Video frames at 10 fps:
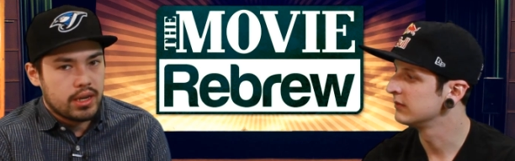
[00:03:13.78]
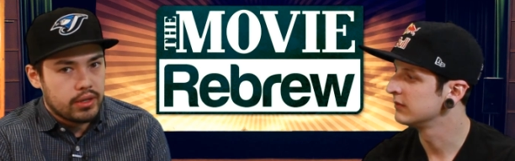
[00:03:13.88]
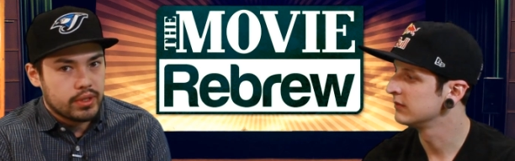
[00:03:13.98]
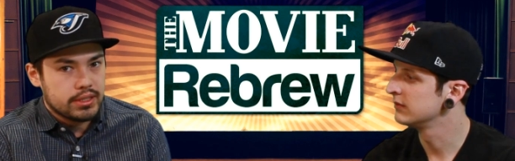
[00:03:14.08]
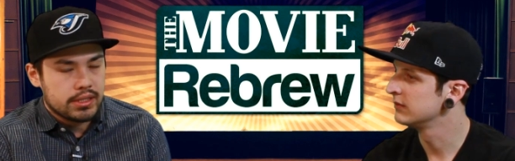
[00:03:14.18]

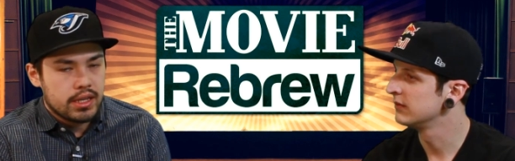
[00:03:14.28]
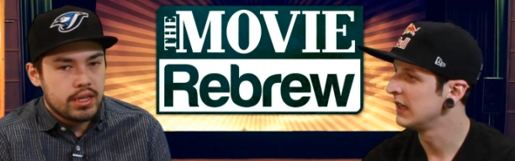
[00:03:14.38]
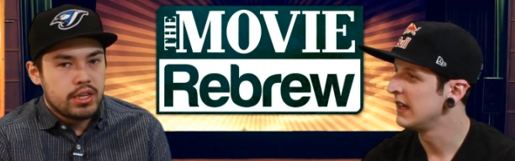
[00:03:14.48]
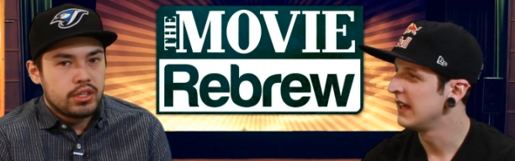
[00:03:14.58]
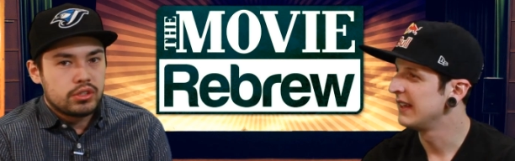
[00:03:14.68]
Speaker 1: anyways.
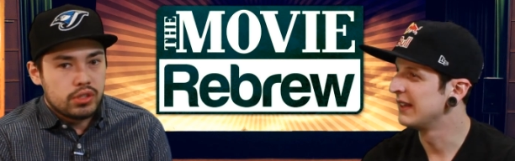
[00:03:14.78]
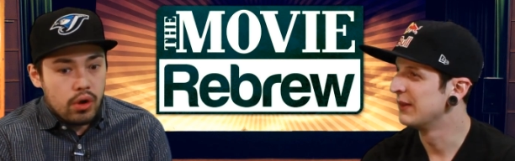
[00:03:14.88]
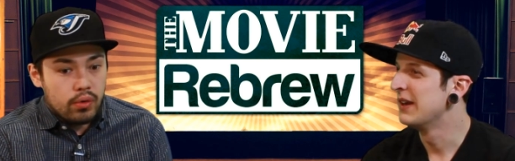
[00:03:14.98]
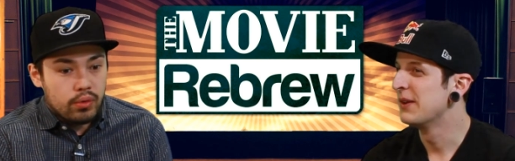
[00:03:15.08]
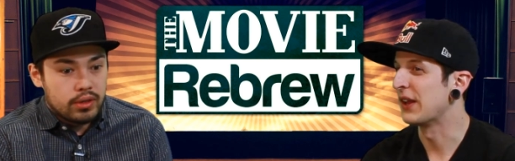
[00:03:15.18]

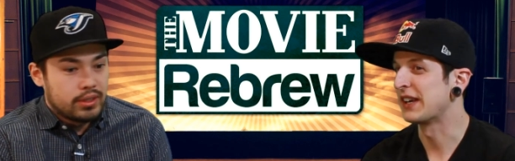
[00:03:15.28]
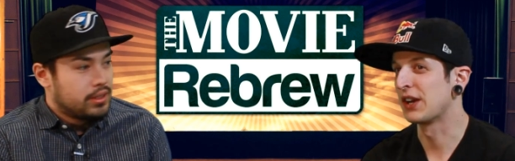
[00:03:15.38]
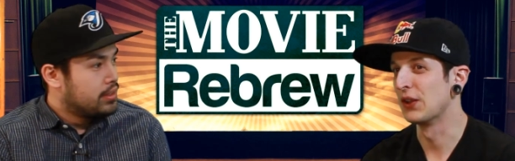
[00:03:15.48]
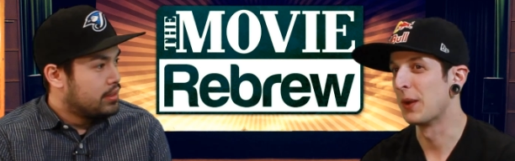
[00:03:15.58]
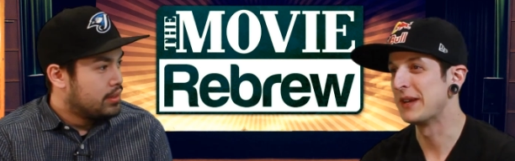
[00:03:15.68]
Speaker 2: So like
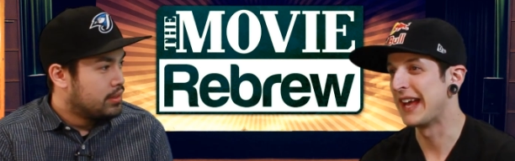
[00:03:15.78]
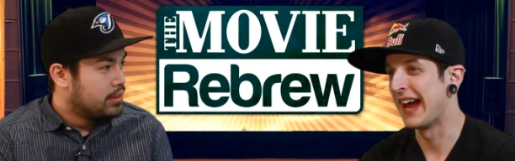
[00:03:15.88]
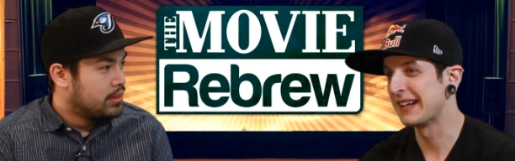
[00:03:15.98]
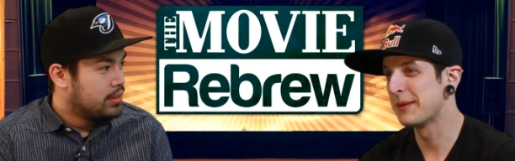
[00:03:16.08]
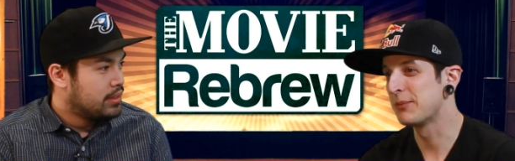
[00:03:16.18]

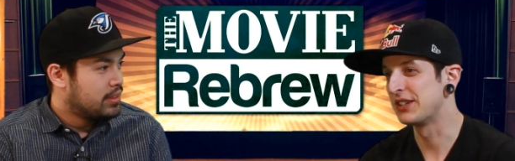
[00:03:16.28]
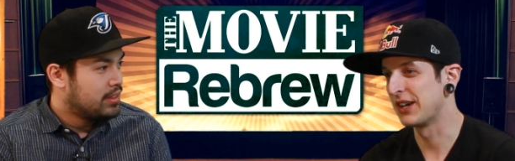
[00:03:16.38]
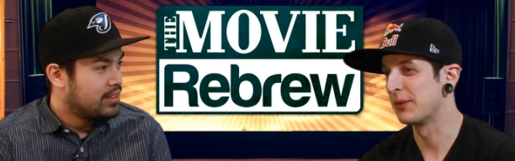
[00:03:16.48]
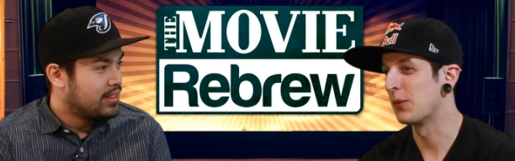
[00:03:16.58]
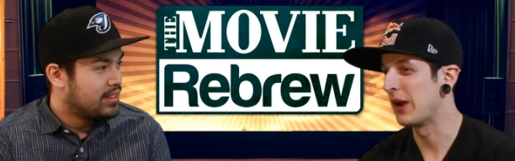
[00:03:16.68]
Columbiana, but
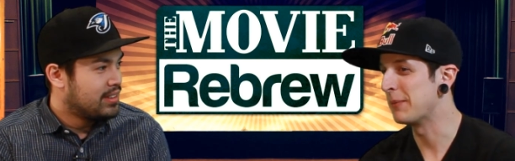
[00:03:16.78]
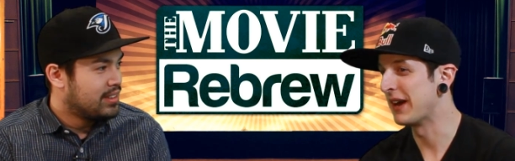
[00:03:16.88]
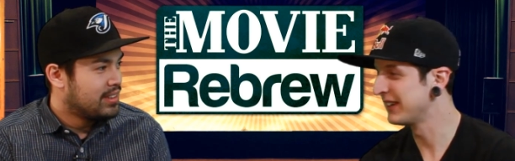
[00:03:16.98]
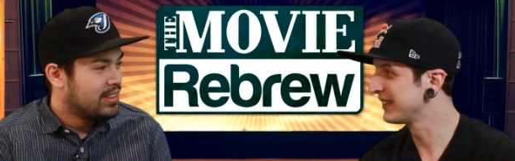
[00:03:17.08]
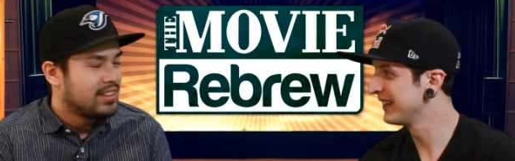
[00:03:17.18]
done way
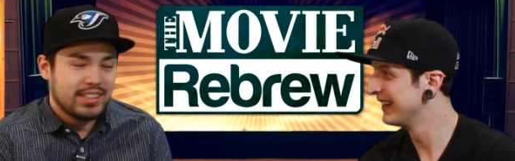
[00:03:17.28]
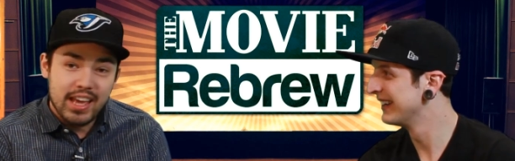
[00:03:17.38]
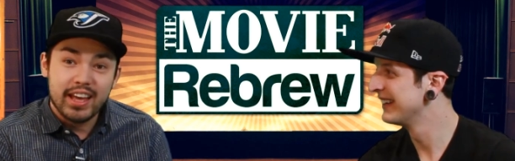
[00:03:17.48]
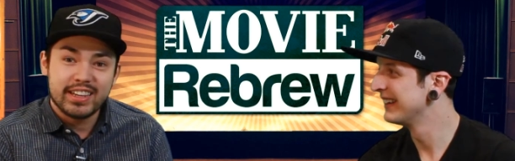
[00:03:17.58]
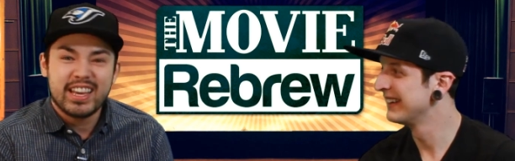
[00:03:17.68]
better.
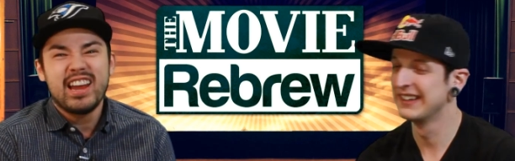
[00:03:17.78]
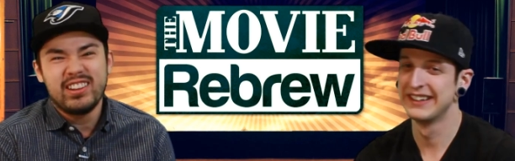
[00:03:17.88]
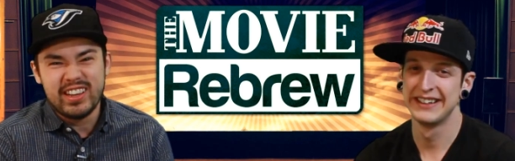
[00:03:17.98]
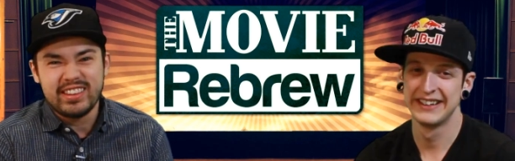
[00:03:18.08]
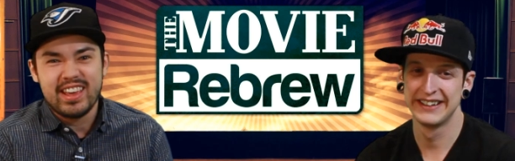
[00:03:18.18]
Speaker 1: Yeah, kind of
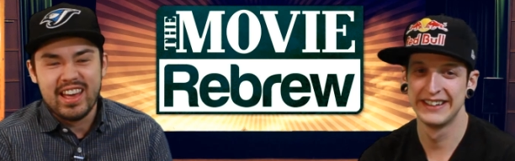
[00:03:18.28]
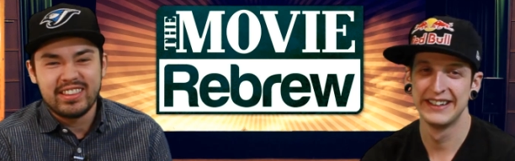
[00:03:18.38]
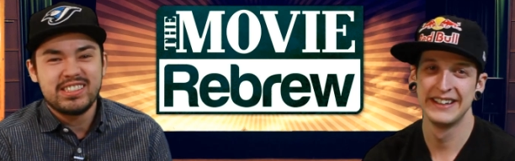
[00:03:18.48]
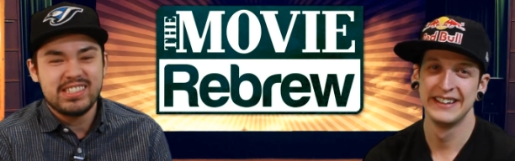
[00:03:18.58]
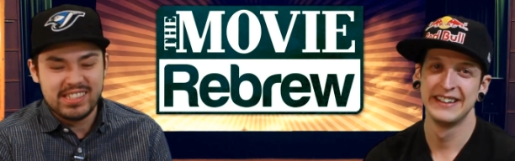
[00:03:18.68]
like that.
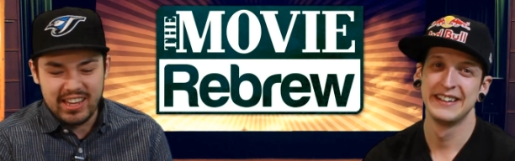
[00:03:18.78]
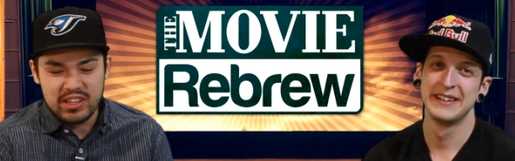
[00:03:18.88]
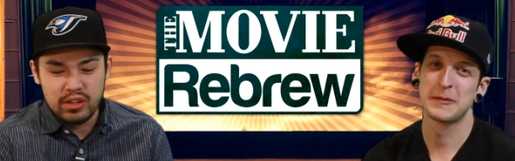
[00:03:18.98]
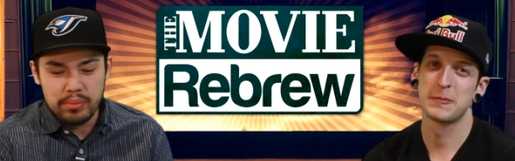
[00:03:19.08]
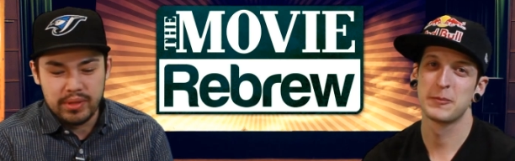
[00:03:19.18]
This is like
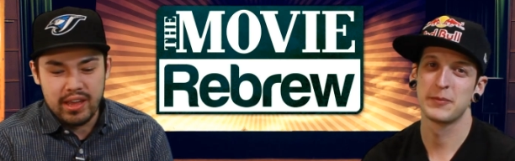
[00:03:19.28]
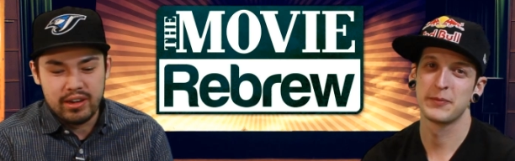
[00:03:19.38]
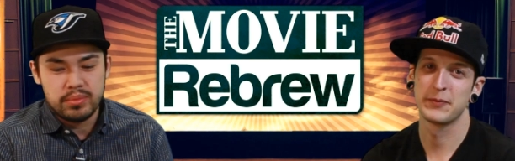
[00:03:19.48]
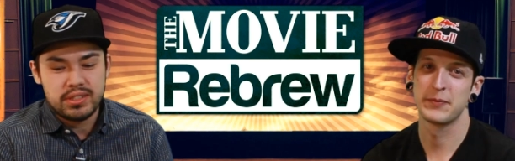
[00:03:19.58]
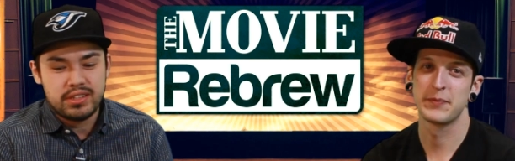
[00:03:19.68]

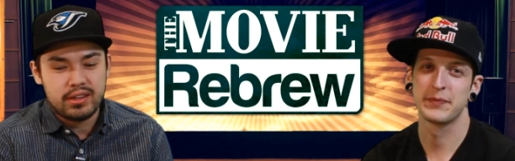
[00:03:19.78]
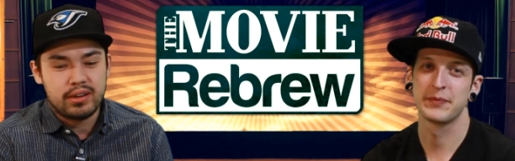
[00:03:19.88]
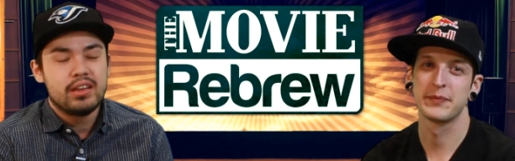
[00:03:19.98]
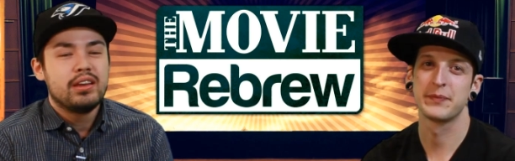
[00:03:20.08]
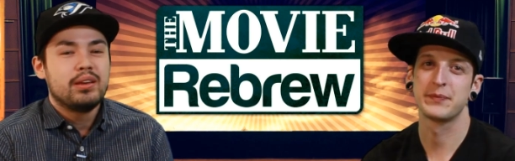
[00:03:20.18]
Columbiana, but
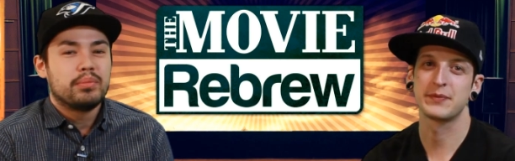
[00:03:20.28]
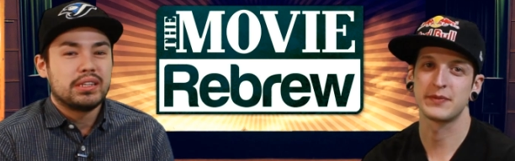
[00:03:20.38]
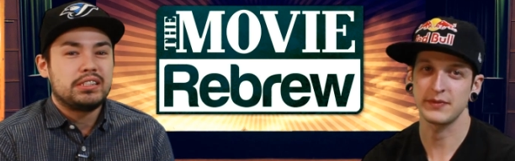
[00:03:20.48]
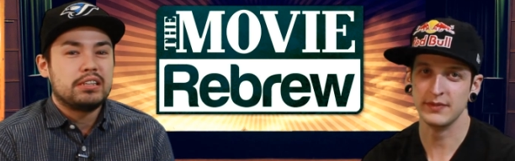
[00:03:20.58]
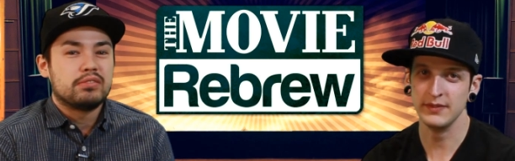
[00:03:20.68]
done by
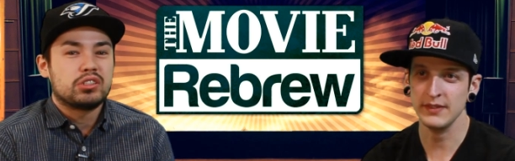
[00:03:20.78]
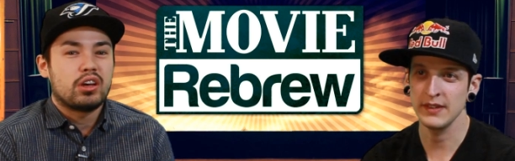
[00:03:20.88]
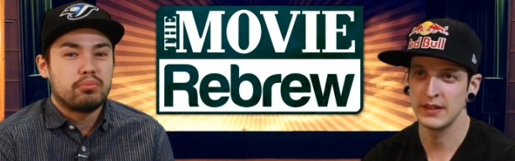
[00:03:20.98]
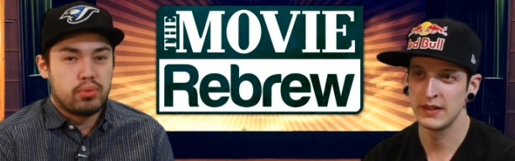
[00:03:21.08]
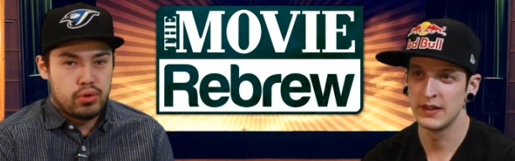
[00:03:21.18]
Steven
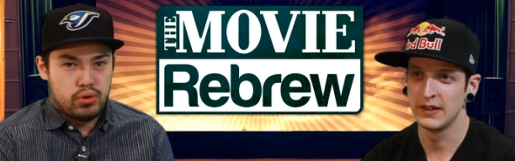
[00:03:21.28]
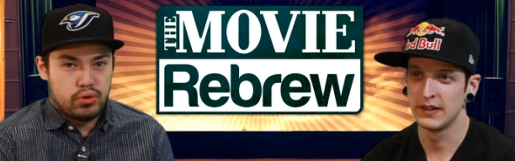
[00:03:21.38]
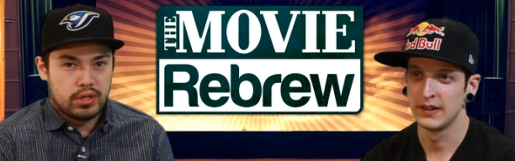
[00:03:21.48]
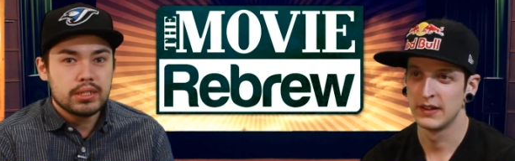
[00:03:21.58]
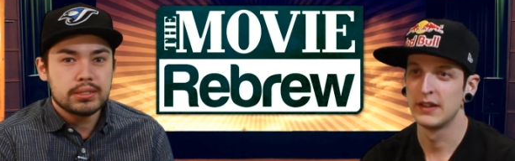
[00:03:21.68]

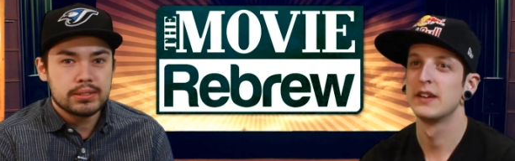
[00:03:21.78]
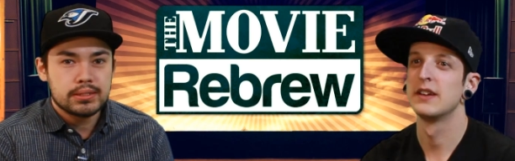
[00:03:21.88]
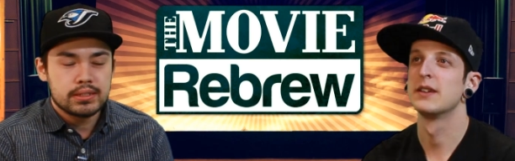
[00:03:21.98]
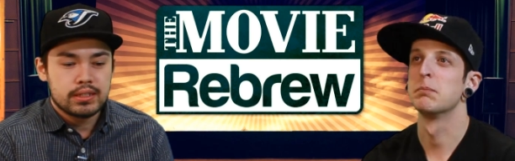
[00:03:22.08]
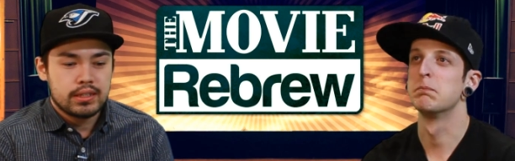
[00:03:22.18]
Soderbergh.
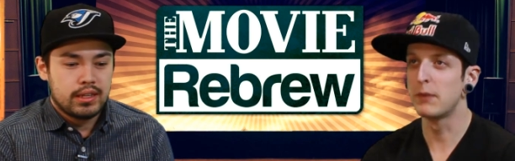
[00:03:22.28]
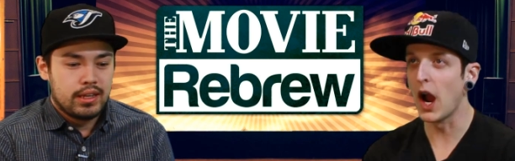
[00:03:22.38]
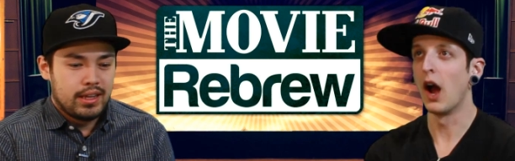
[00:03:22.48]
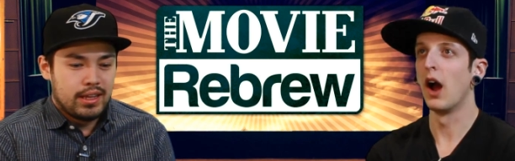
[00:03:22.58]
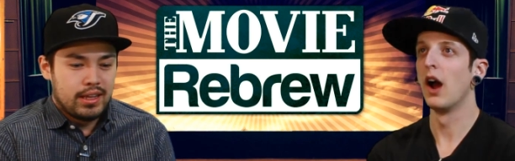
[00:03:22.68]
Gah.